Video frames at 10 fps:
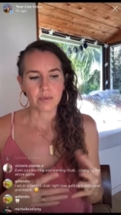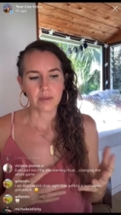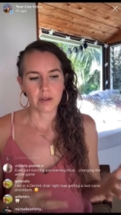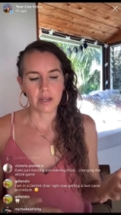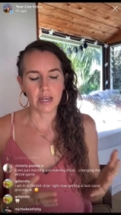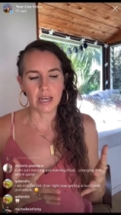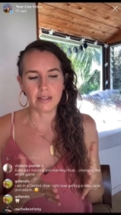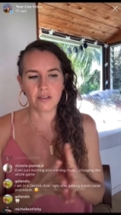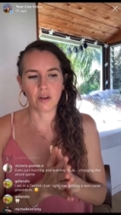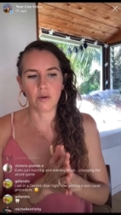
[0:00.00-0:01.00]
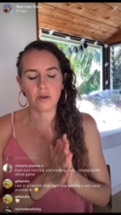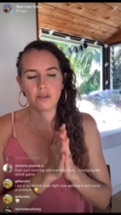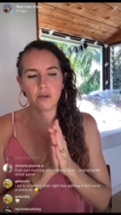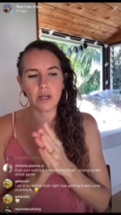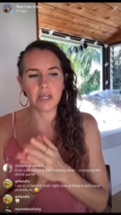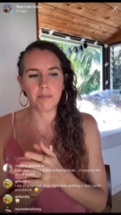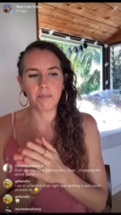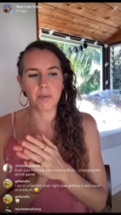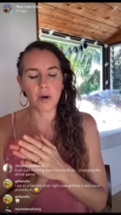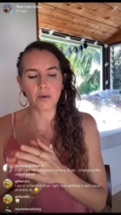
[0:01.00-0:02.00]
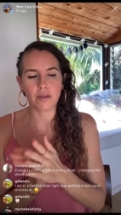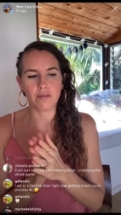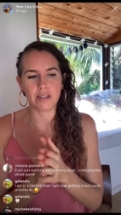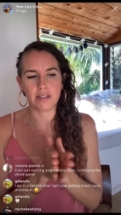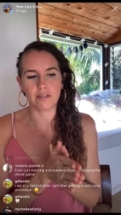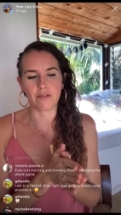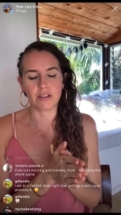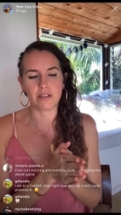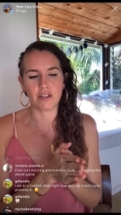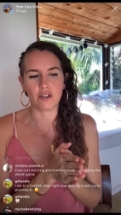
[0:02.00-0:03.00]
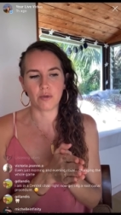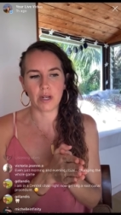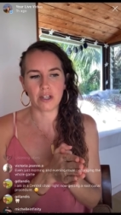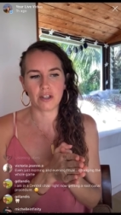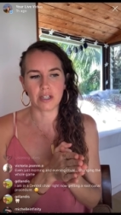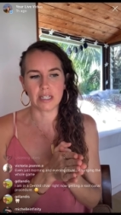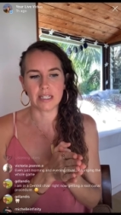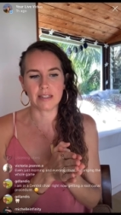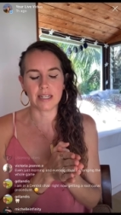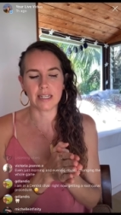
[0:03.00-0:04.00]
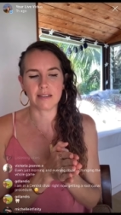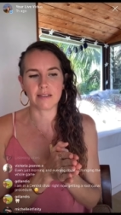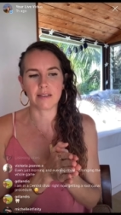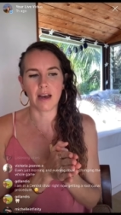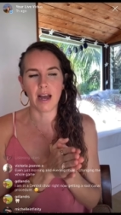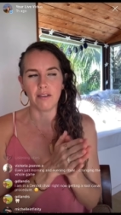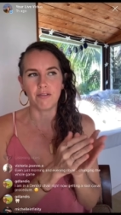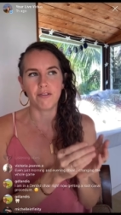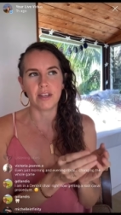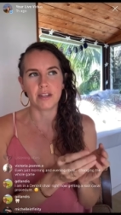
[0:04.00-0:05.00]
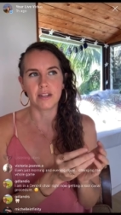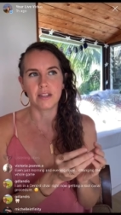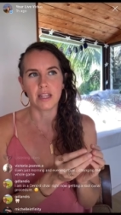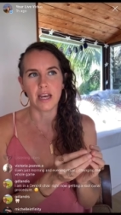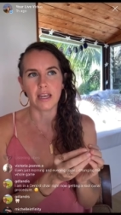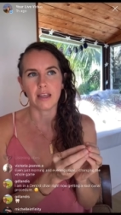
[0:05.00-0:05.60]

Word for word: and so so in both of these different situations, it's I feel like